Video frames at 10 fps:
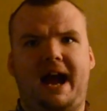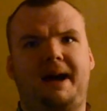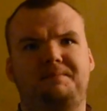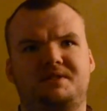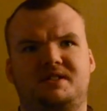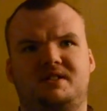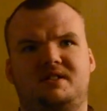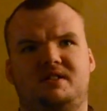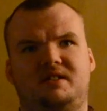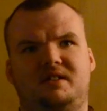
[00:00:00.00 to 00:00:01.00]

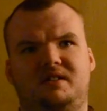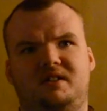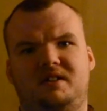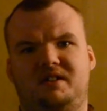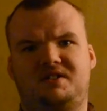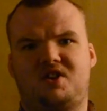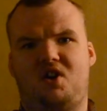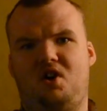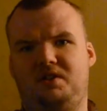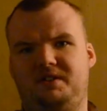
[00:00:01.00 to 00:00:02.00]
apps, it's
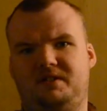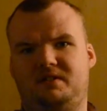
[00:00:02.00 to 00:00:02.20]
called,